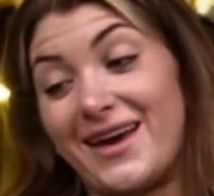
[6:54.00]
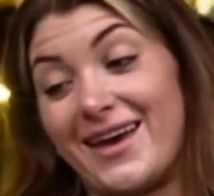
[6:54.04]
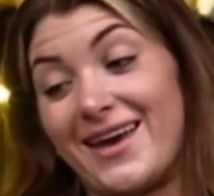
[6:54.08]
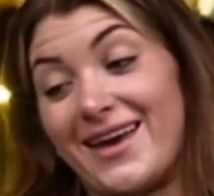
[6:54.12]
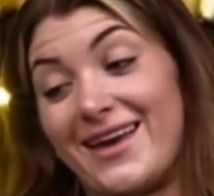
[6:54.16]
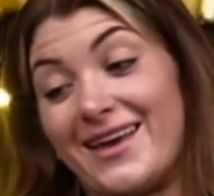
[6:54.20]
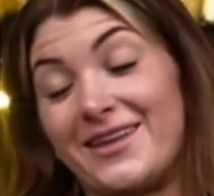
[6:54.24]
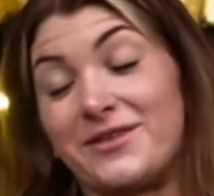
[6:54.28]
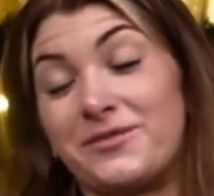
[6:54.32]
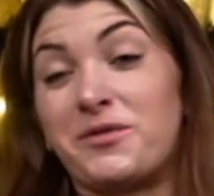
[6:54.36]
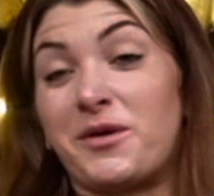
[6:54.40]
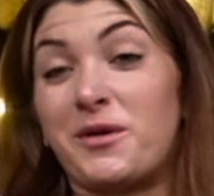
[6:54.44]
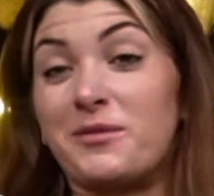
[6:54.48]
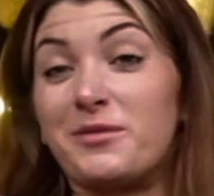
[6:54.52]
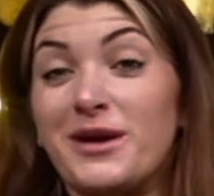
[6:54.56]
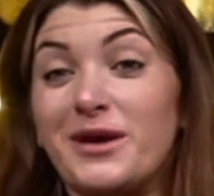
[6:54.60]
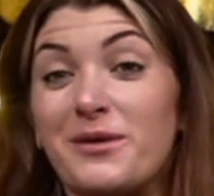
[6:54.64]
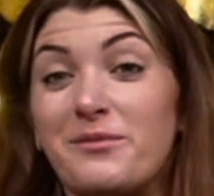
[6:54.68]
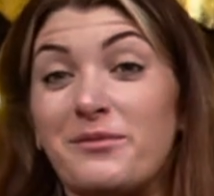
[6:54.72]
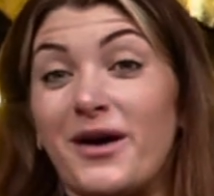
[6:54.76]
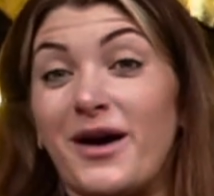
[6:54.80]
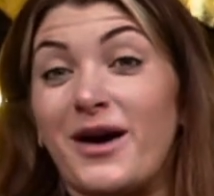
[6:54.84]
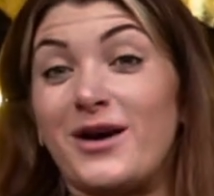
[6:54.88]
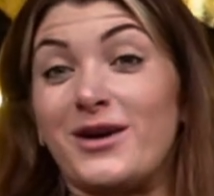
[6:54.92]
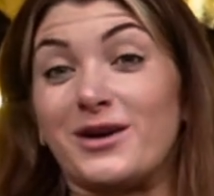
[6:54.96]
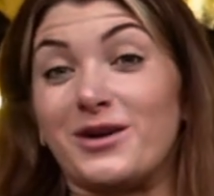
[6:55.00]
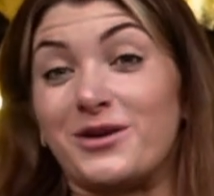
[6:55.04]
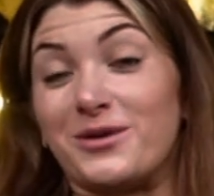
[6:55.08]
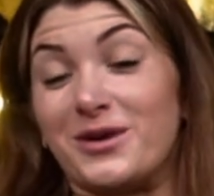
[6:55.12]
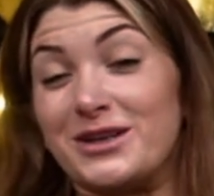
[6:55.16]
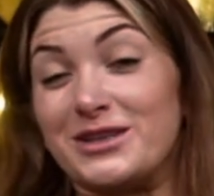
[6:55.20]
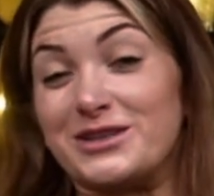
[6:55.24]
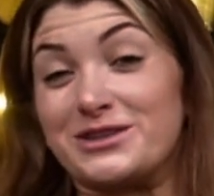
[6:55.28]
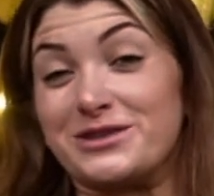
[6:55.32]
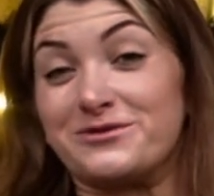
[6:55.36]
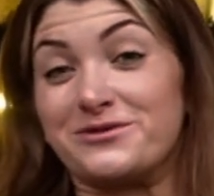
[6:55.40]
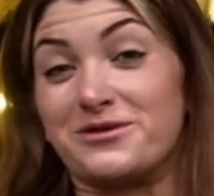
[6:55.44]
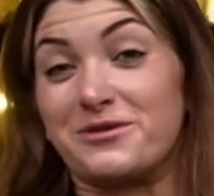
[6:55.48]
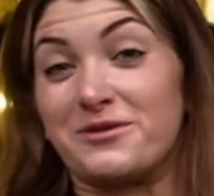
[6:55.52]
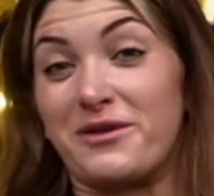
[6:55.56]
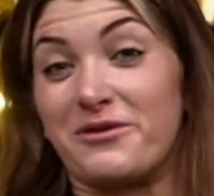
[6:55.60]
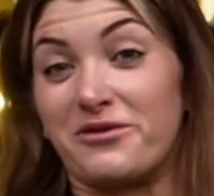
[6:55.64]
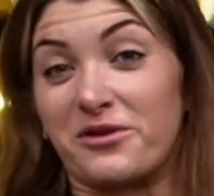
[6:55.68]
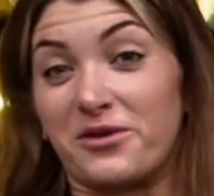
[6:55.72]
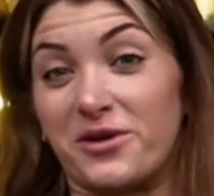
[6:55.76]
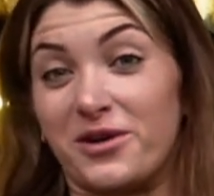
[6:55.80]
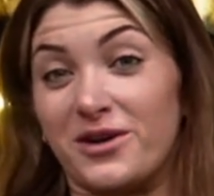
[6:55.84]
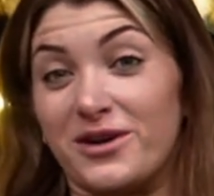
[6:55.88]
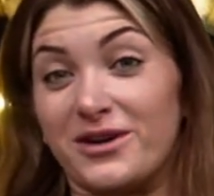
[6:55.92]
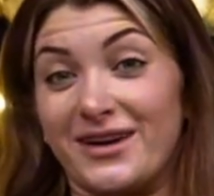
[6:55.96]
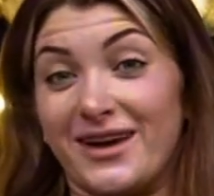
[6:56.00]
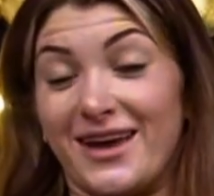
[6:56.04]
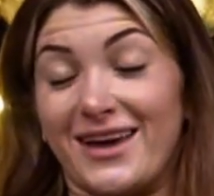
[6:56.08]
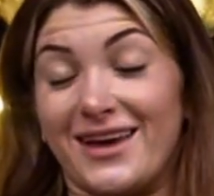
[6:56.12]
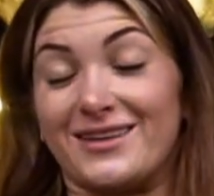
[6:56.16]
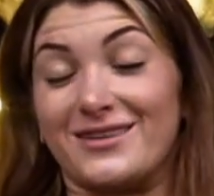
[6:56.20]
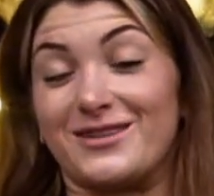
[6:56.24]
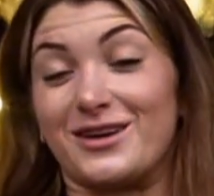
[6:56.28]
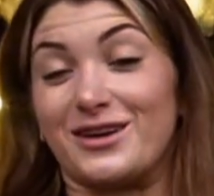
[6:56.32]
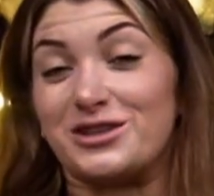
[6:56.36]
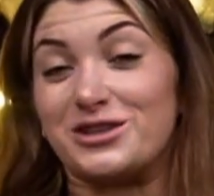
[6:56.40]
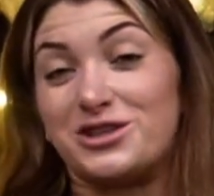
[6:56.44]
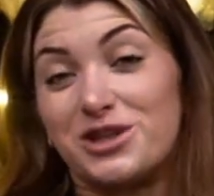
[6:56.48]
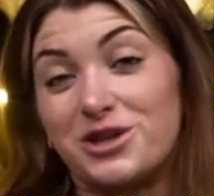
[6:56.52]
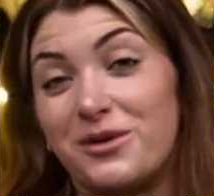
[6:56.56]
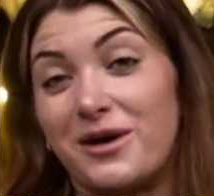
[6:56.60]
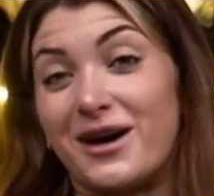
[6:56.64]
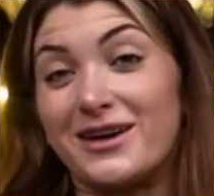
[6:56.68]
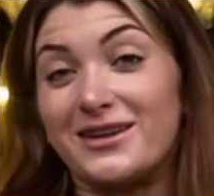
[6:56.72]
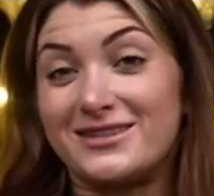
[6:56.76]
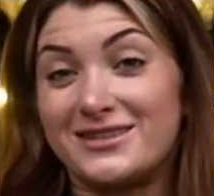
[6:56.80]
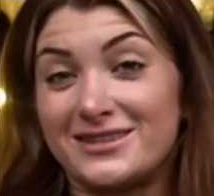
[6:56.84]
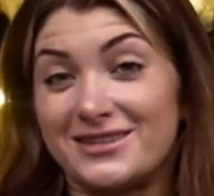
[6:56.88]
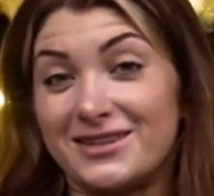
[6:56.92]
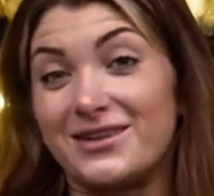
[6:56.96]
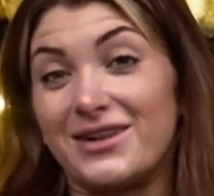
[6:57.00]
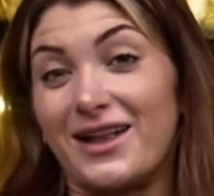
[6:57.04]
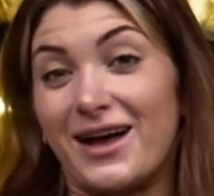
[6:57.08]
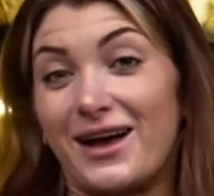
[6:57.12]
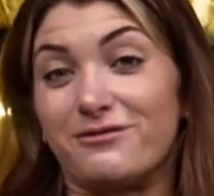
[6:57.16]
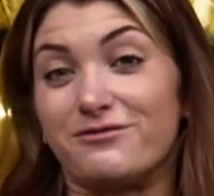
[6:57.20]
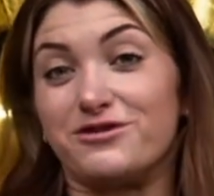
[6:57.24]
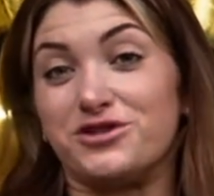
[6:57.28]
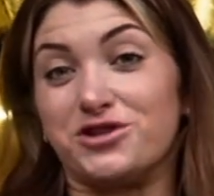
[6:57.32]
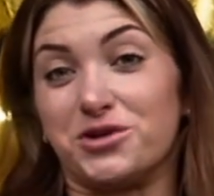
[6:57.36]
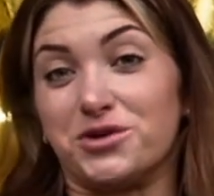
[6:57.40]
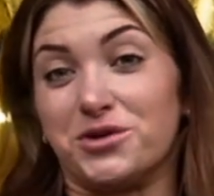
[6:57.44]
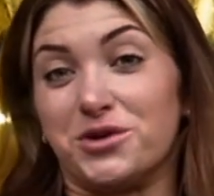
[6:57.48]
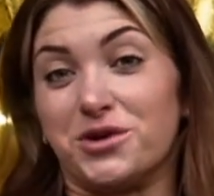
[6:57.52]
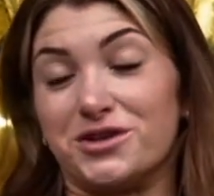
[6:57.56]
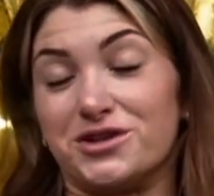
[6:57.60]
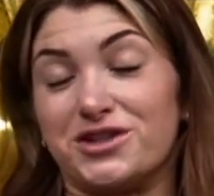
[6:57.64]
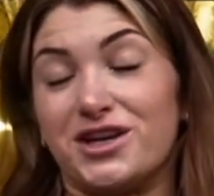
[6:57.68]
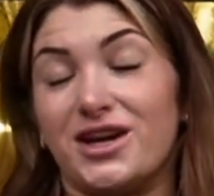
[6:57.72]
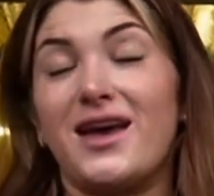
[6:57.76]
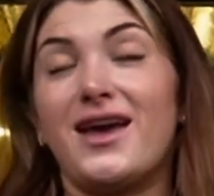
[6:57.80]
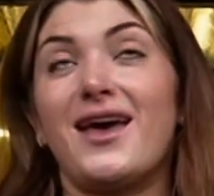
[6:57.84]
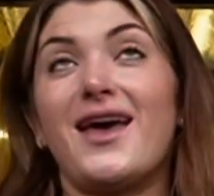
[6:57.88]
is probably a burning question from everyone, is do I still have George?